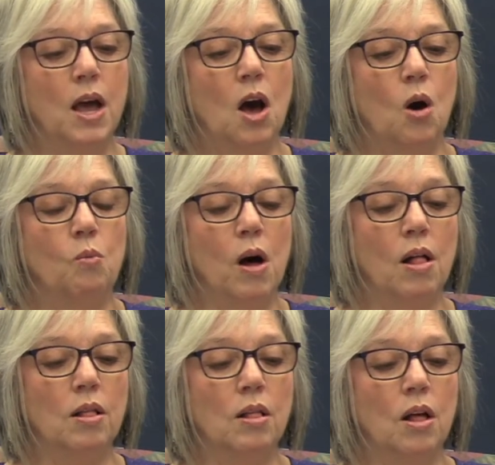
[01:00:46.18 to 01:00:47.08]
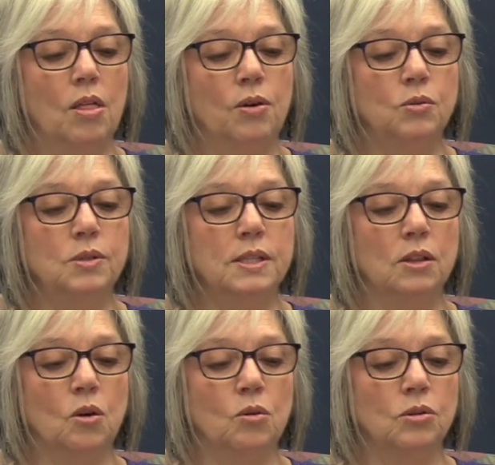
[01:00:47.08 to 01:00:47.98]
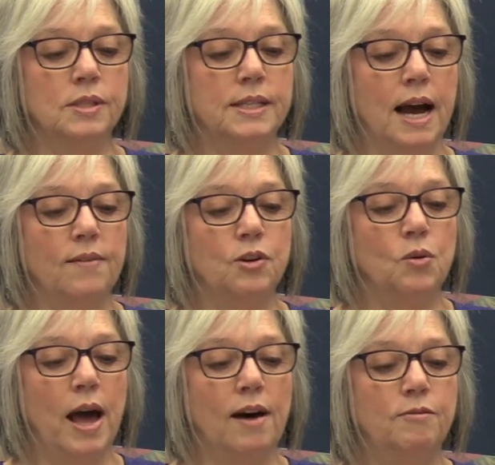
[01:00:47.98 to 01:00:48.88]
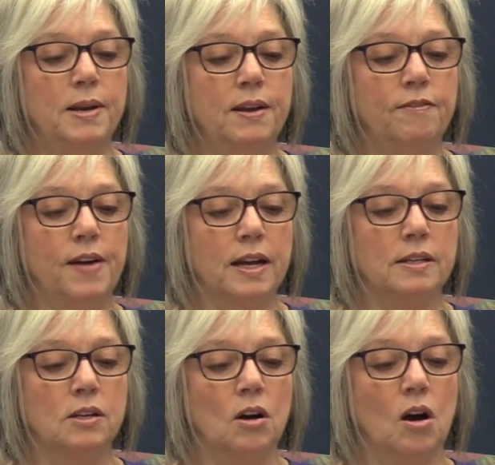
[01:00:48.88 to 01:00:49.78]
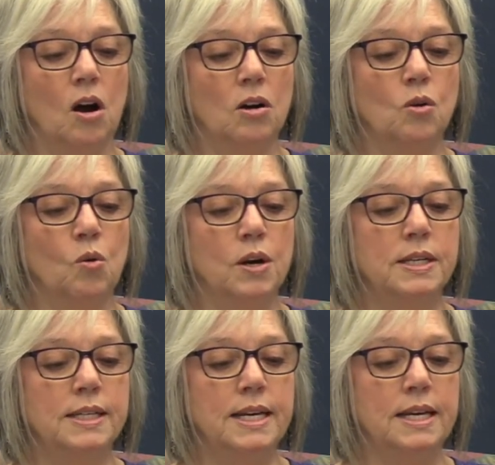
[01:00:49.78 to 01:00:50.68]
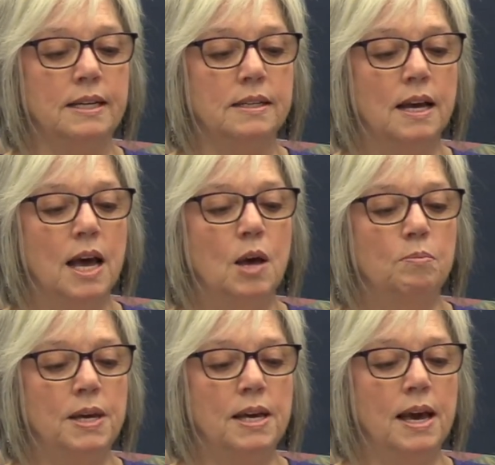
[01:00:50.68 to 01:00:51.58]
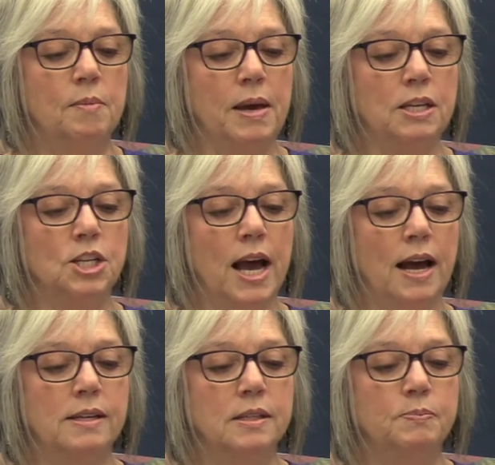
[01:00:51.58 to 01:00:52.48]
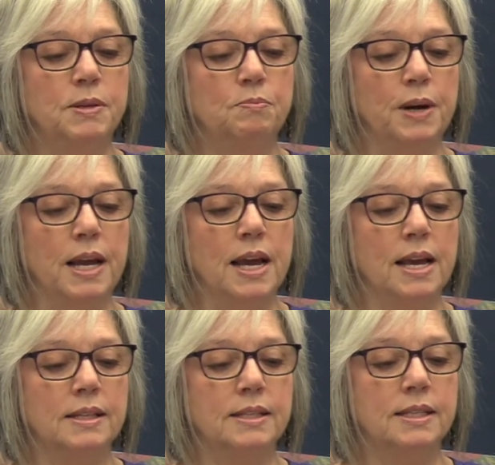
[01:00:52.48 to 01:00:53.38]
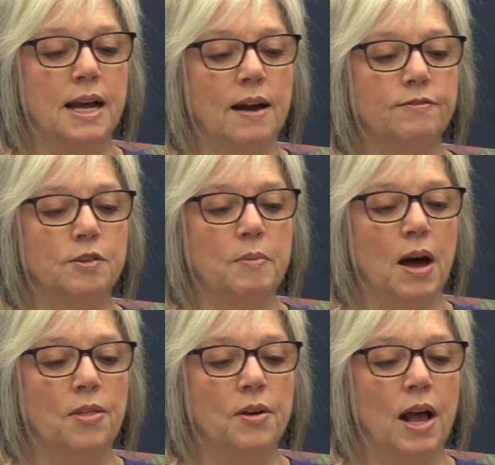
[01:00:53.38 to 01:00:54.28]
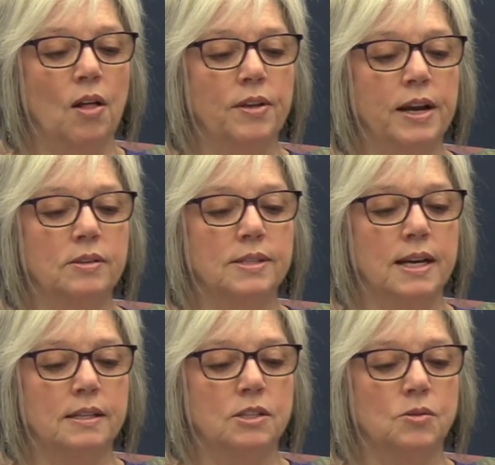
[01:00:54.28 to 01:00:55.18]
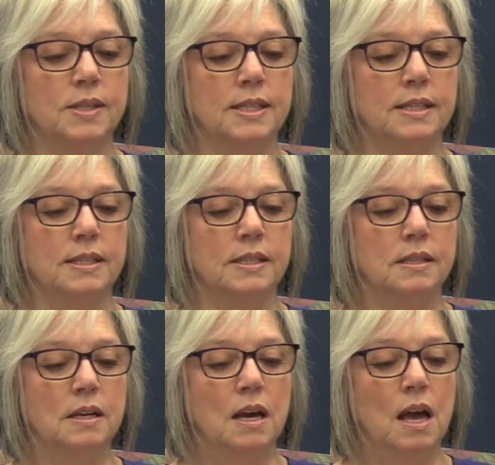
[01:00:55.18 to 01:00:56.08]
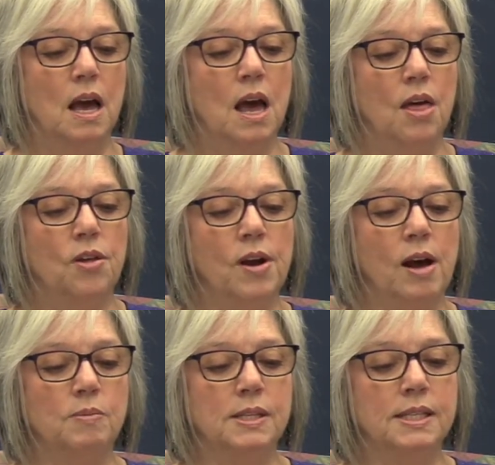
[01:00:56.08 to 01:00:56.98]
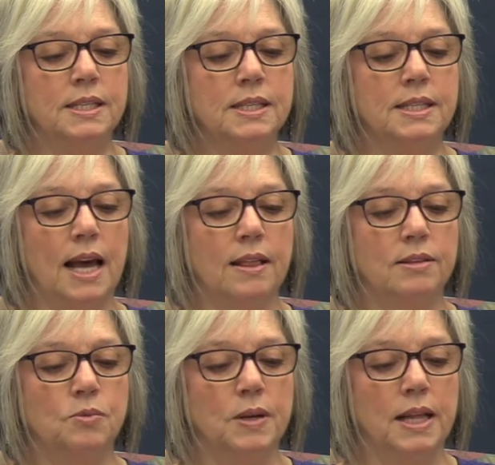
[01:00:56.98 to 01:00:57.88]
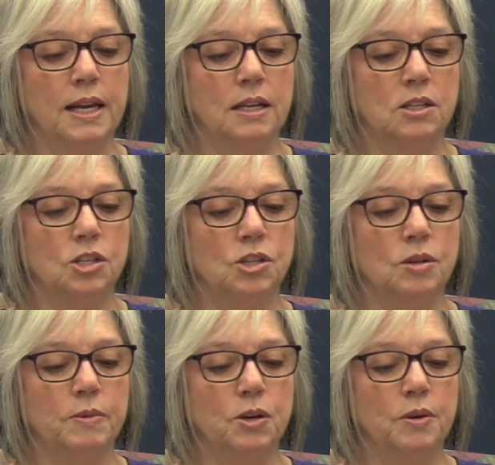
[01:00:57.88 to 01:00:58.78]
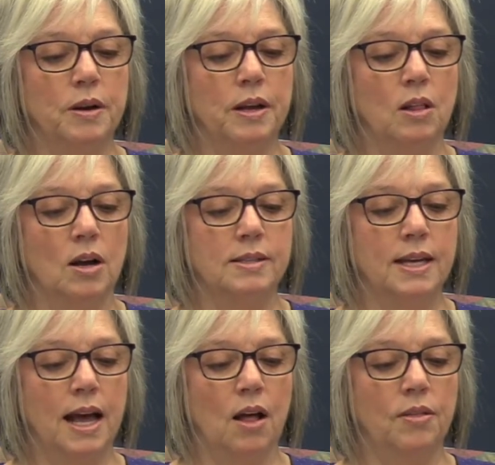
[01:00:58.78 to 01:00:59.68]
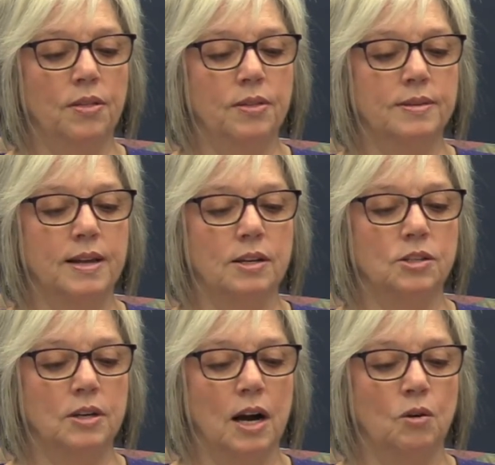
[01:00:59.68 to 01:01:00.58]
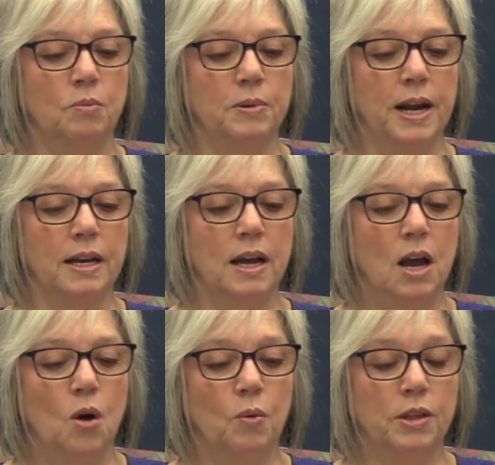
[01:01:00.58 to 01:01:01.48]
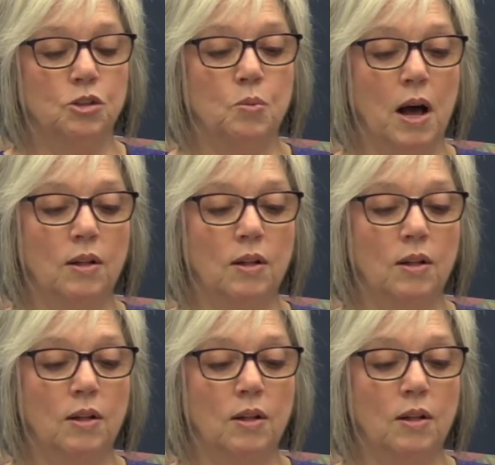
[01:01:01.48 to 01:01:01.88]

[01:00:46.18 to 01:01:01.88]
While those local staff who have been affected are quarantined, PMH has been bringing in staff from other healthcare sites to assist. There have been 6 deaths related to the McCreary-Alonzo Health Center outbreak, with 12